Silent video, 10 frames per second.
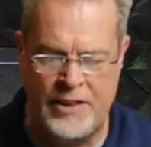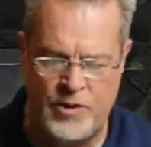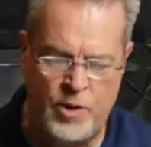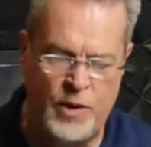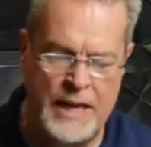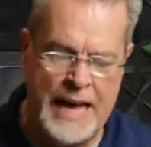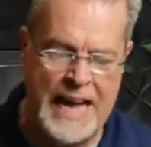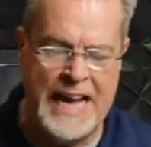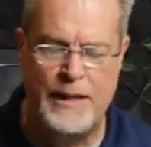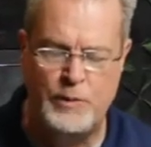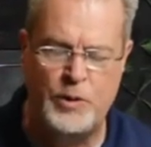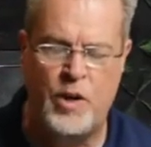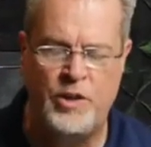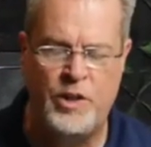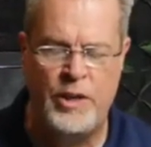through Adam's
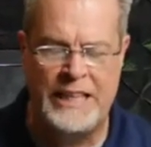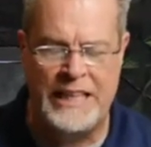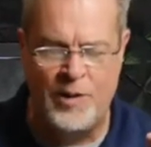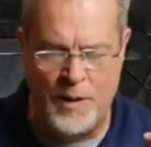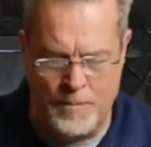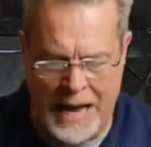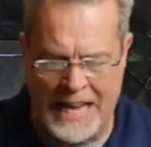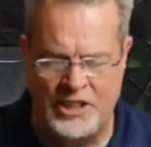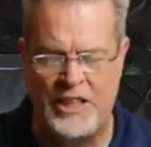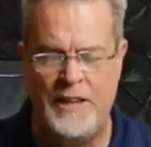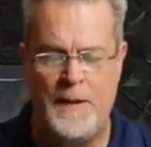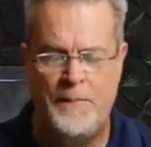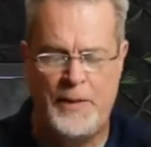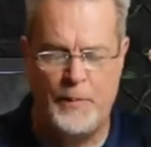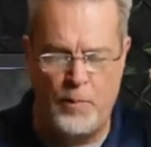wrongdoing, can you imagine
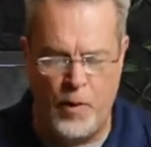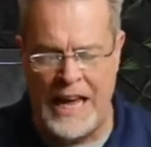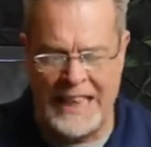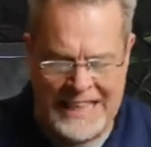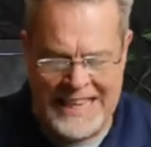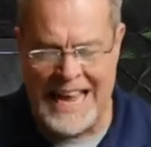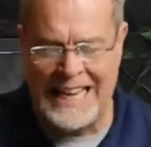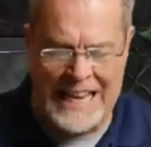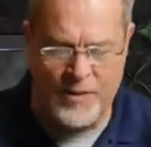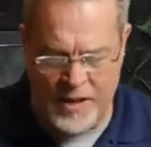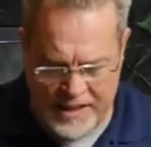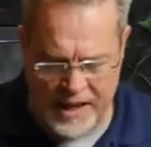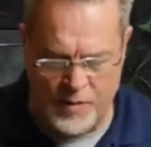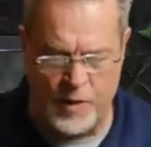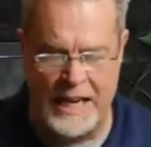the breathtaking
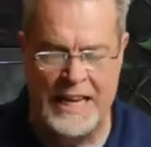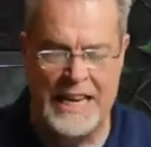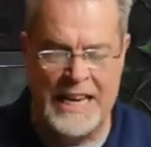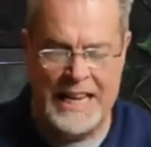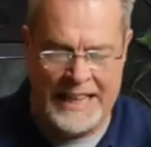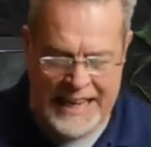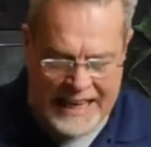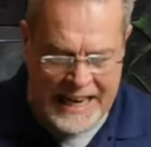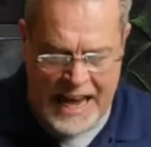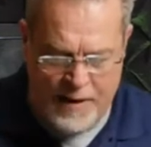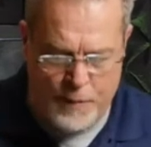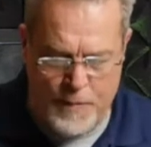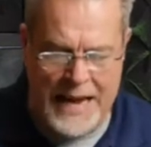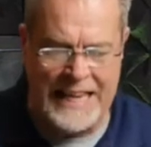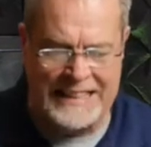recovery that life
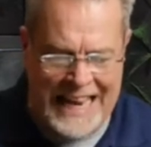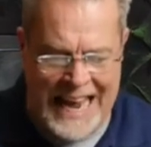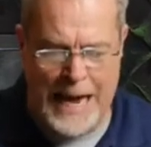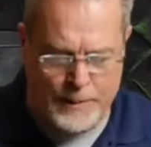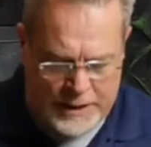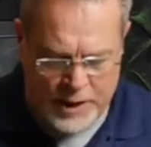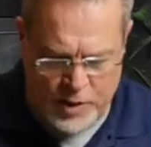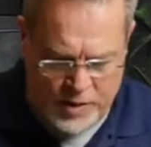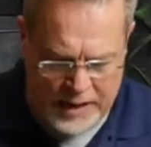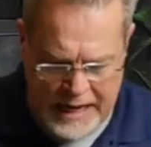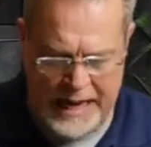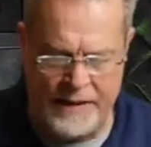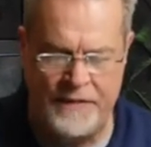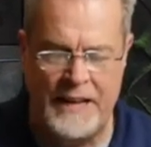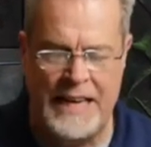makes, absolute
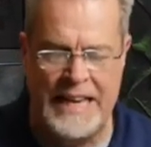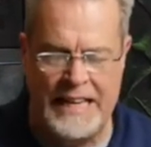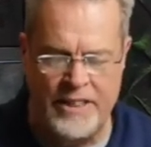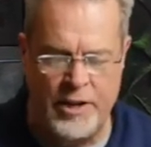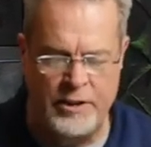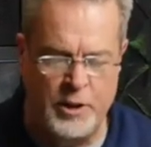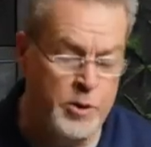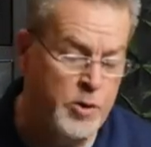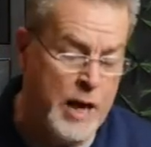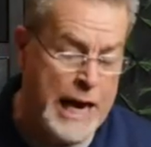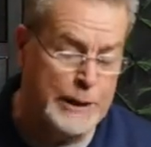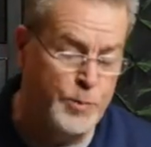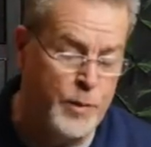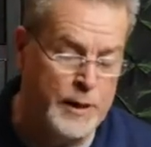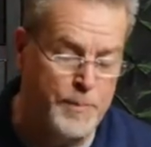life, in those who
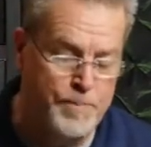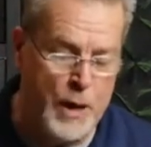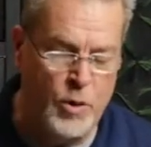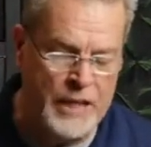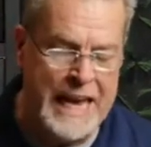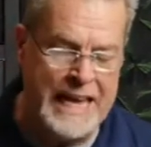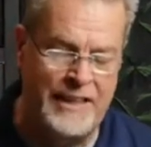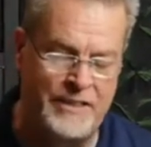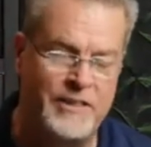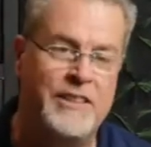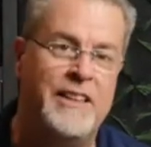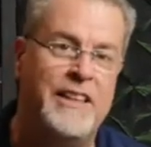grasp with both hands